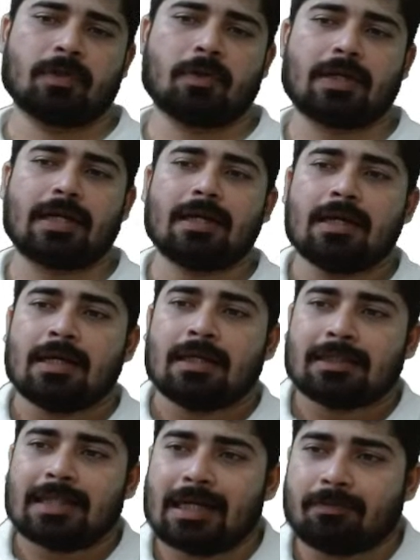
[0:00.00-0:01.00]
Okay,
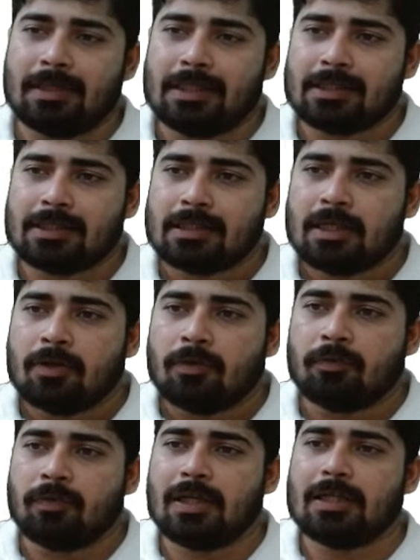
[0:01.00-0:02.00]
that means
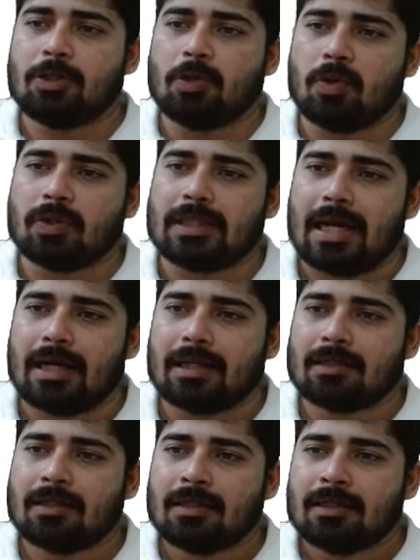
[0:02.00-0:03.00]
we know
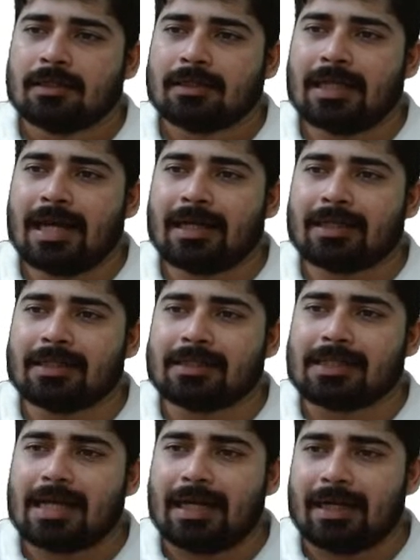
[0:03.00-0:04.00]
that there
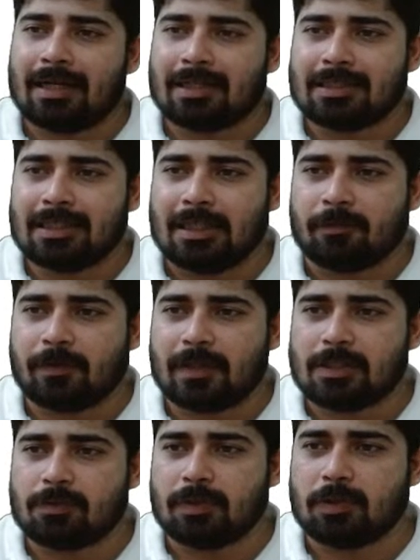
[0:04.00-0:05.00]
is an energy
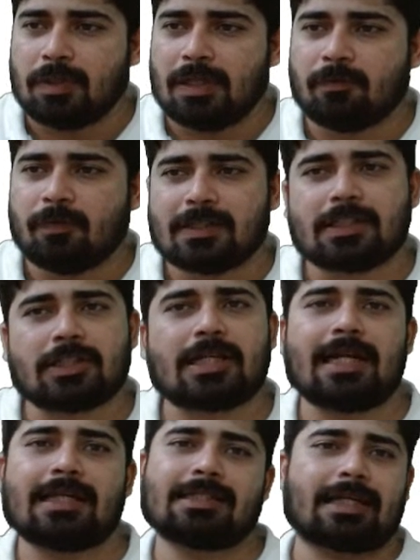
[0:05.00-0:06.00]
difference between first
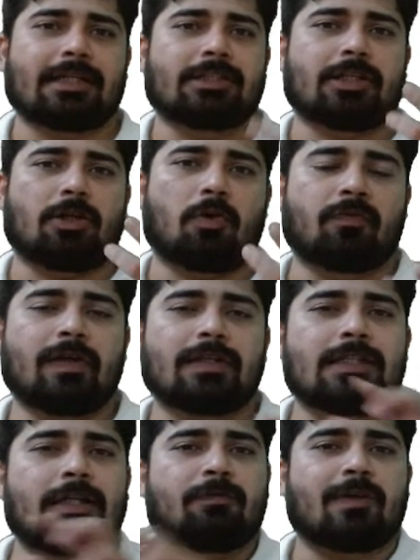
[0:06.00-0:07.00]
shell and second shell.
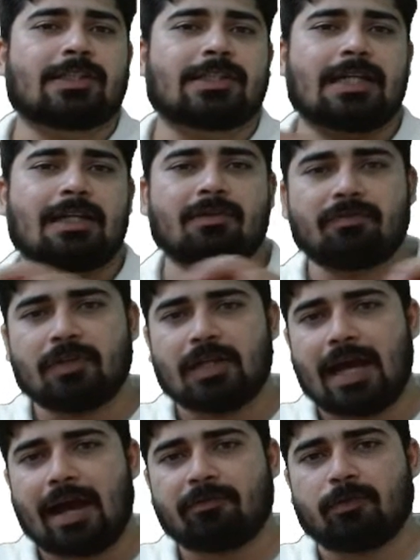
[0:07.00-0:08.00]
Obviously, first shell will
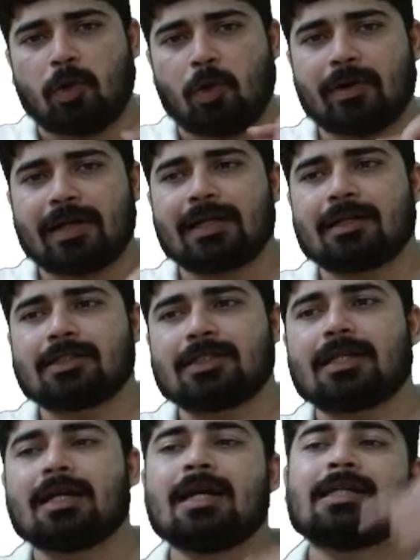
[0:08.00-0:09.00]
have lower
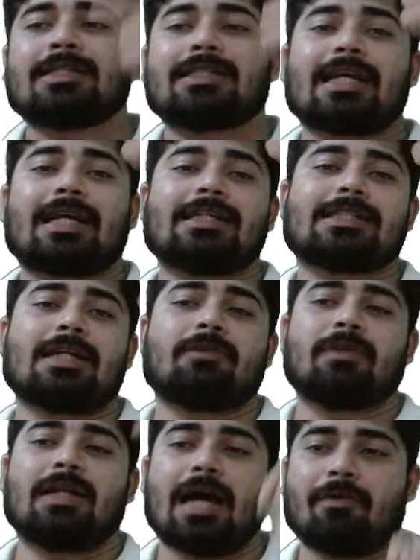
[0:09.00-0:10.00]
energy, second shell
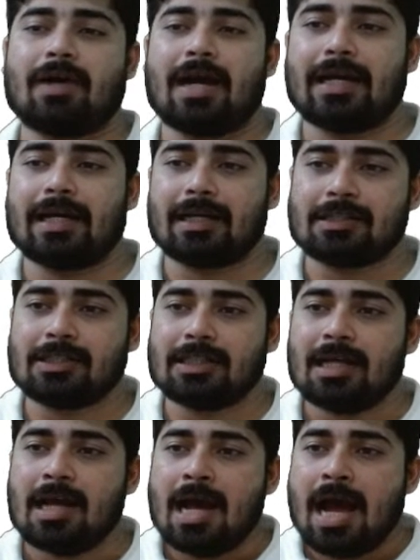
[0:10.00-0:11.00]
will have higher
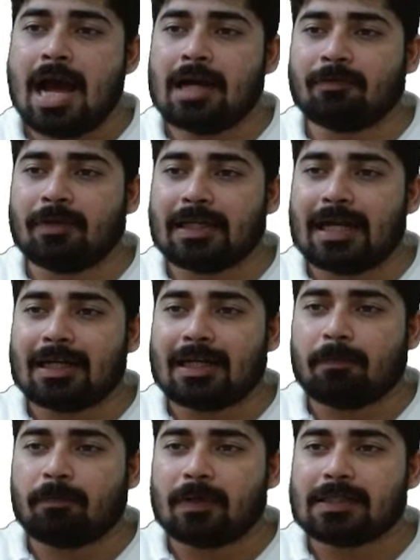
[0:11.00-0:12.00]
energy, and we can
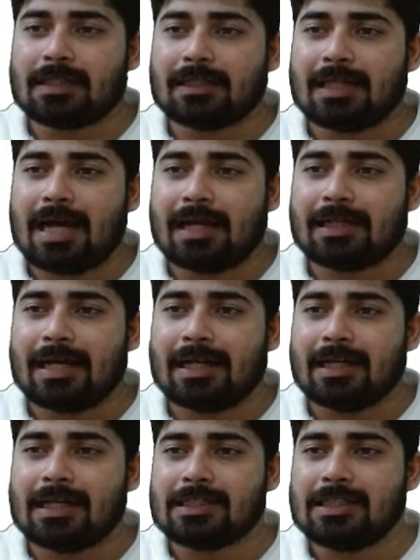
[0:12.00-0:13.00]
represent that
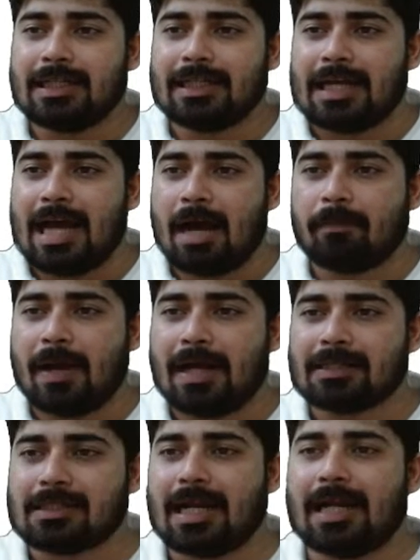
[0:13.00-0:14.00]
energy gap
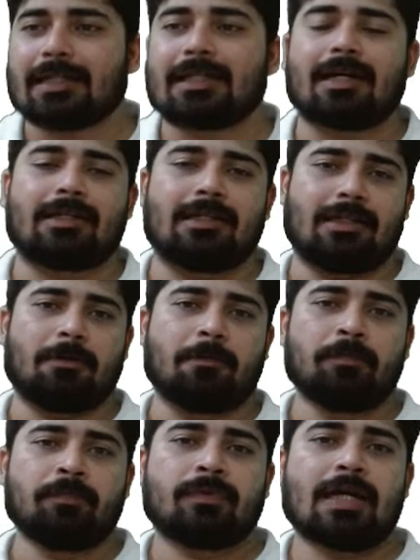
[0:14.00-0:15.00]
as delta E.
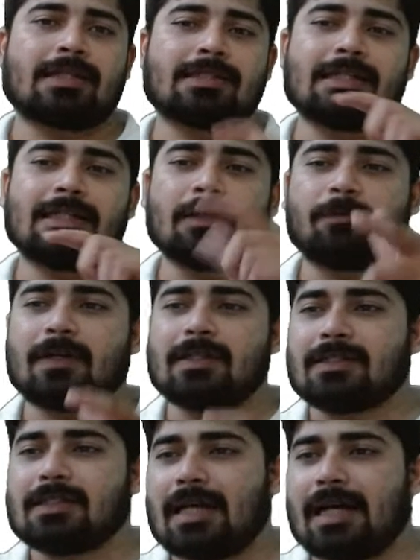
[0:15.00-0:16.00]
That is the
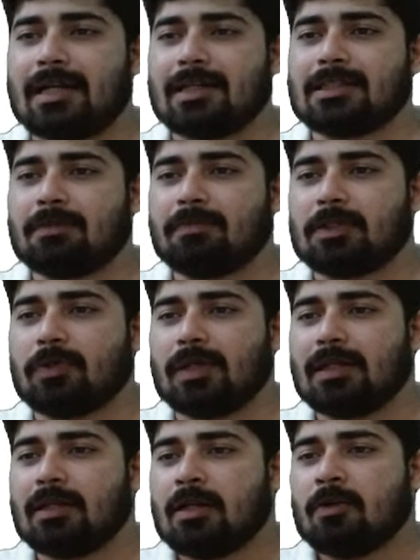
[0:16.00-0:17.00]
difference in energy
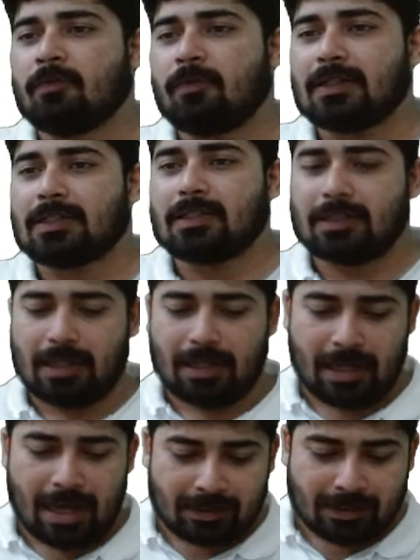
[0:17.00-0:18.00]
between first
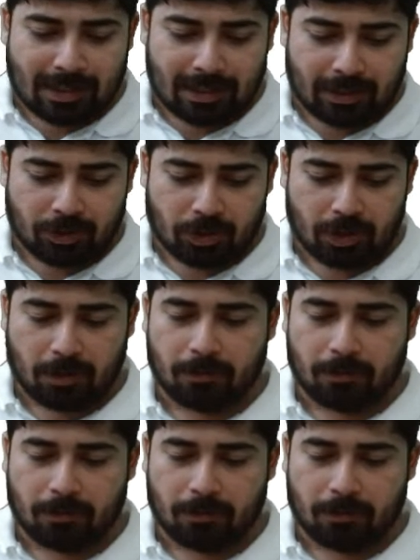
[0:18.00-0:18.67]
shell and second shell.